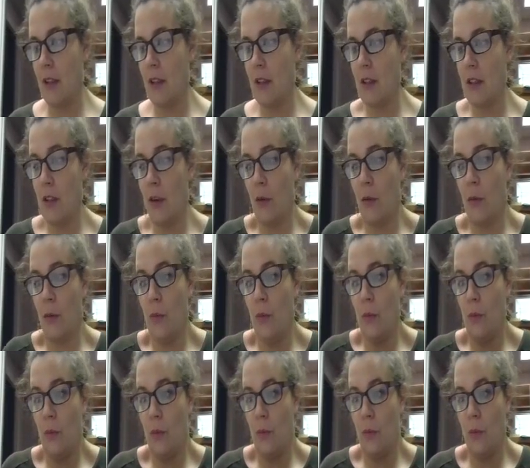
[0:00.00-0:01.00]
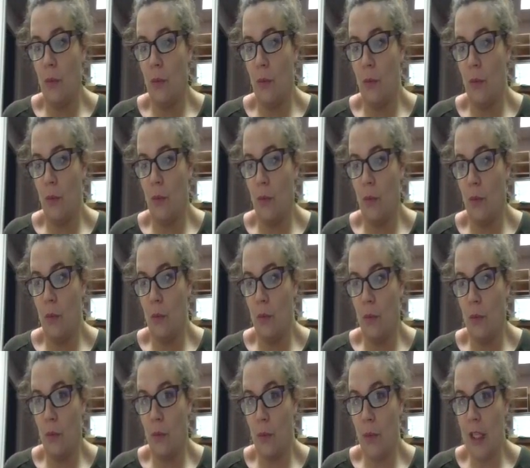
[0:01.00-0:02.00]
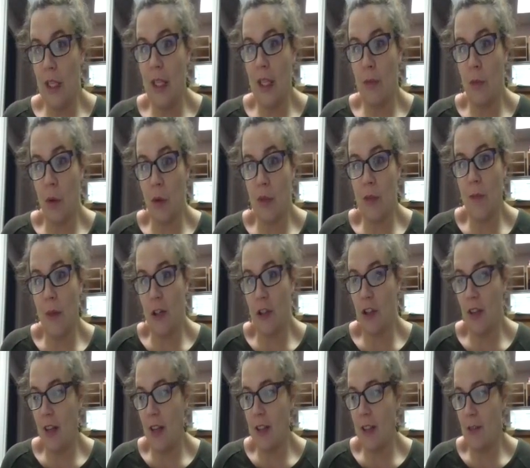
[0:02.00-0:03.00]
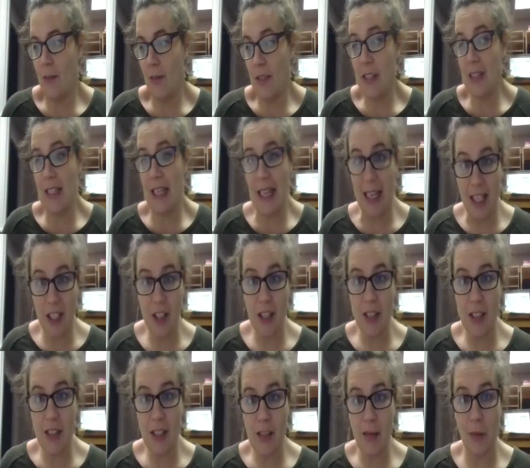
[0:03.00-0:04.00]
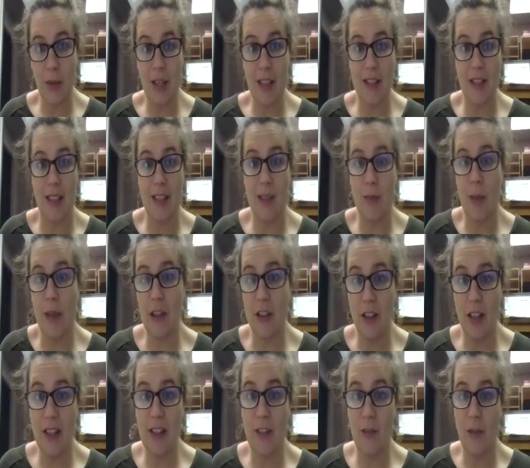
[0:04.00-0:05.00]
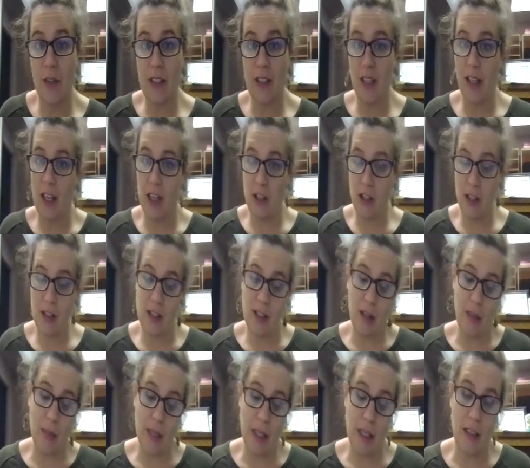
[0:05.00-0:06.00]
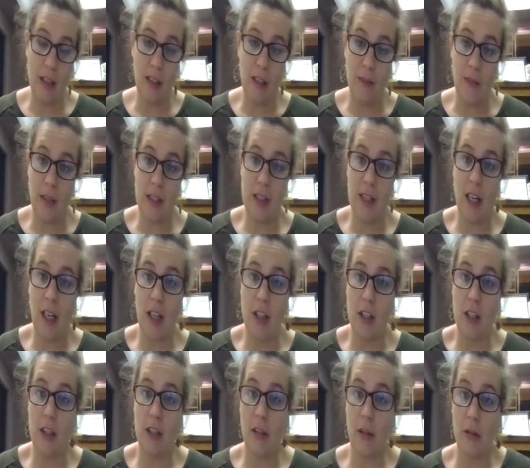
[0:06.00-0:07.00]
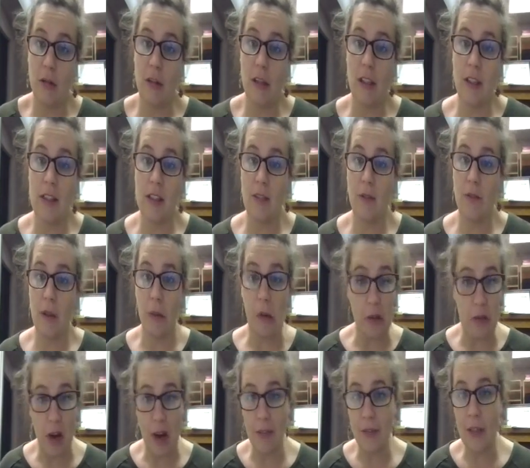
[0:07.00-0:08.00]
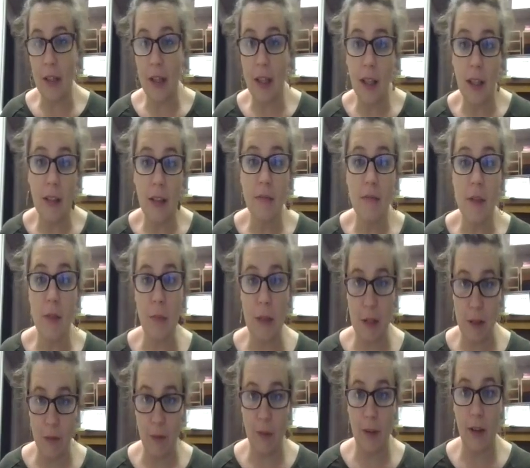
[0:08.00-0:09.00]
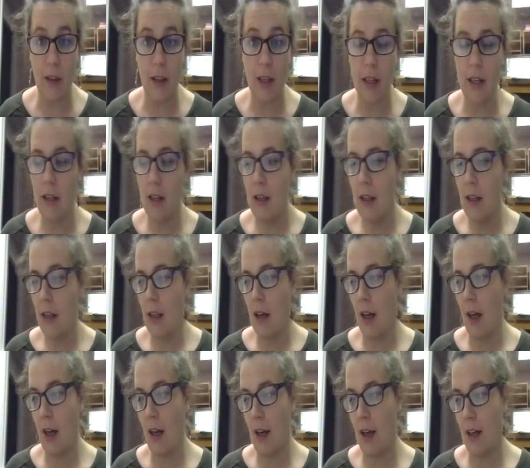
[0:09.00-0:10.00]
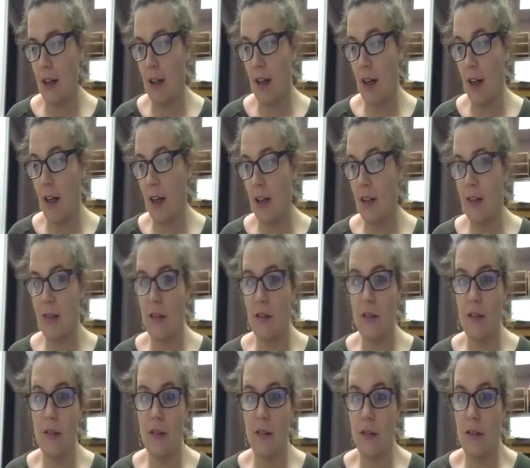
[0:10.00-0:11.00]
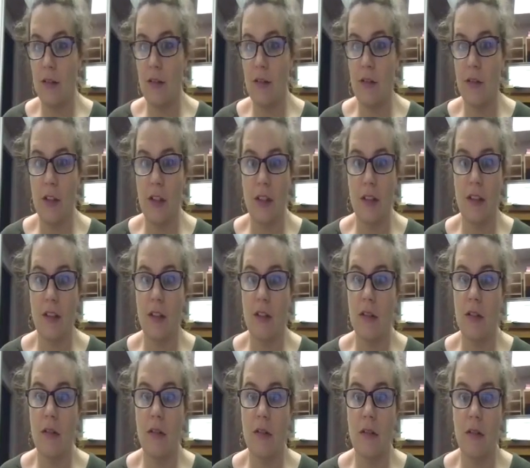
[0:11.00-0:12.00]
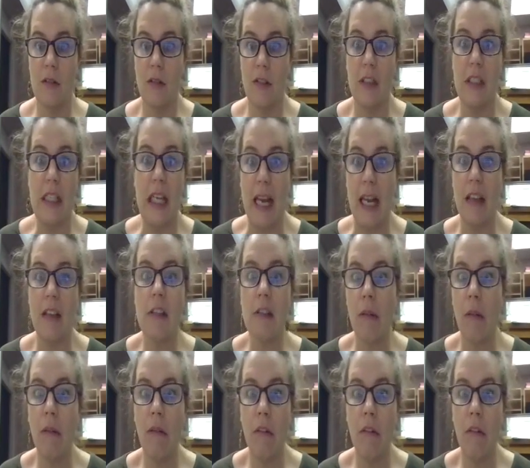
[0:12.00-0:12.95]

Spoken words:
So we need more specialized investigations. When I say specialized investigations, I mean investigations through the lens of human trafficking specifically, not just stings.